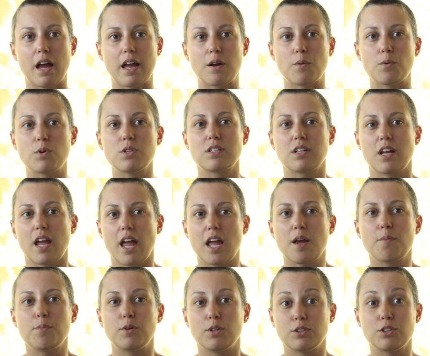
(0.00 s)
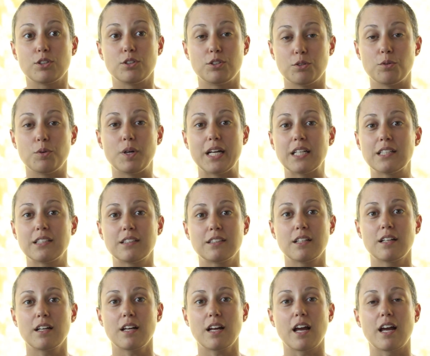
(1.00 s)
I was able to do
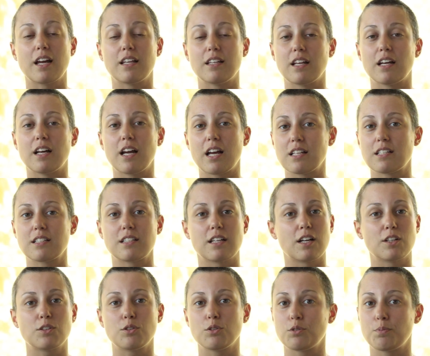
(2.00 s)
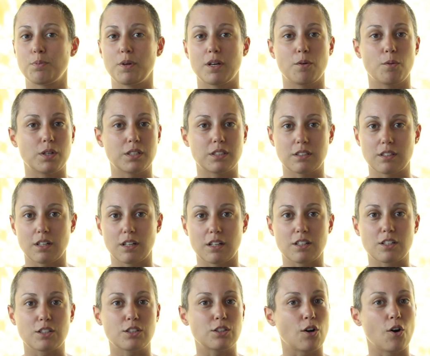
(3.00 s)
it, and I started to speak with
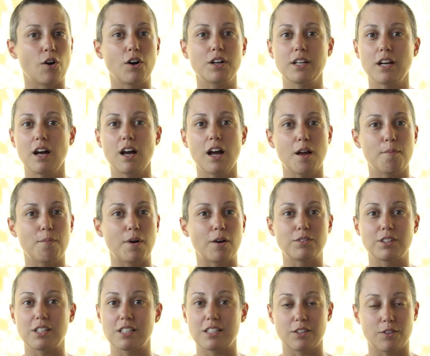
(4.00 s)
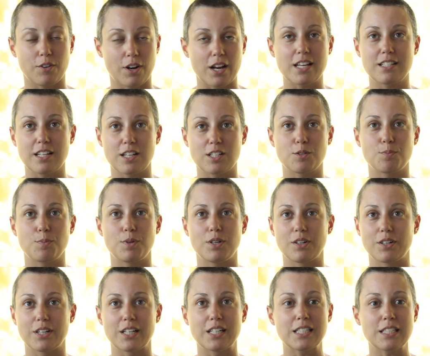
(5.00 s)
Sonia about this crazy
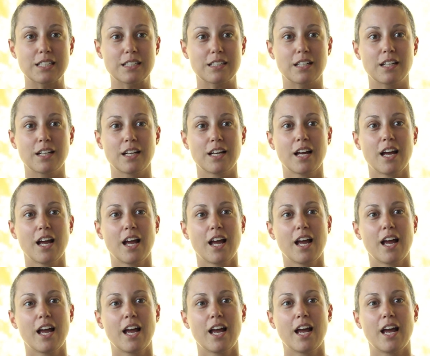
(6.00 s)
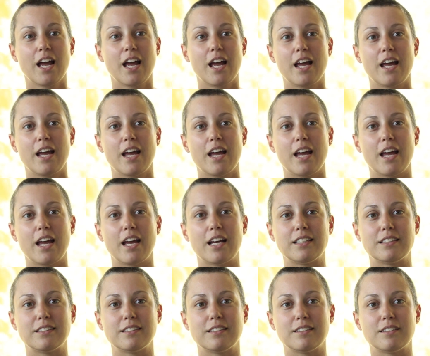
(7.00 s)
experience.
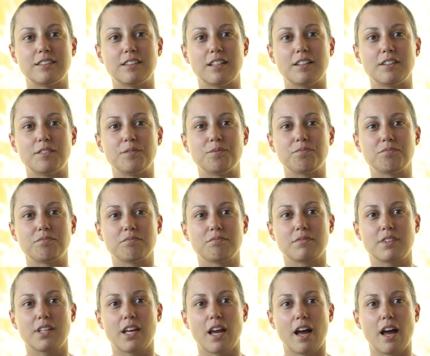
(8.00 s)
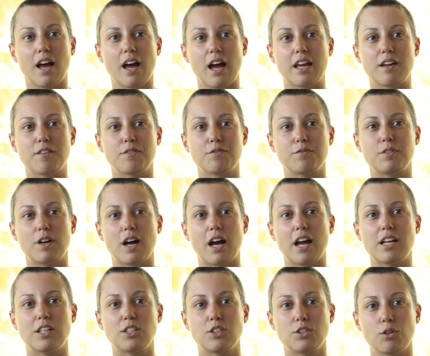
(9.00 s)
And yeah,
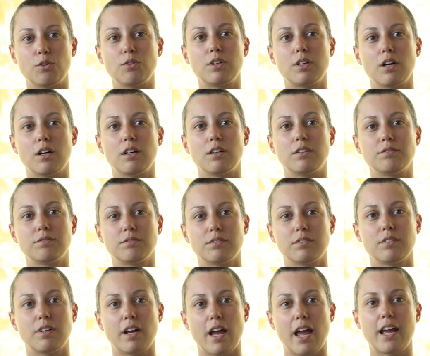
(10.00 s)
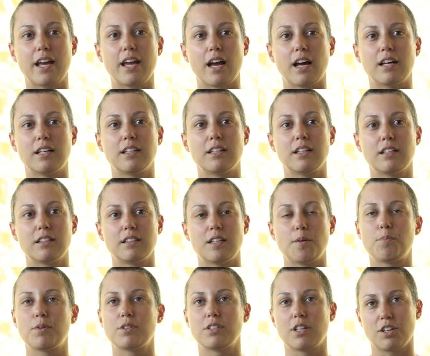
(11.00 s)
I took again
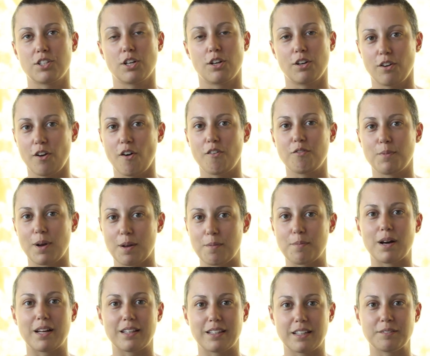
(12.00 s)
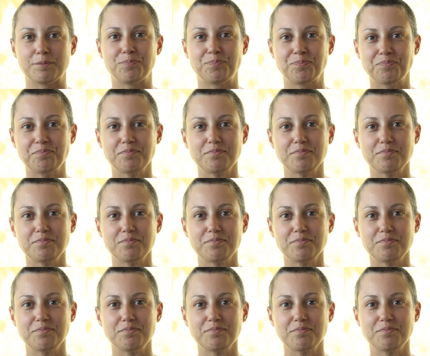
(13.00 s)
the possession of my body.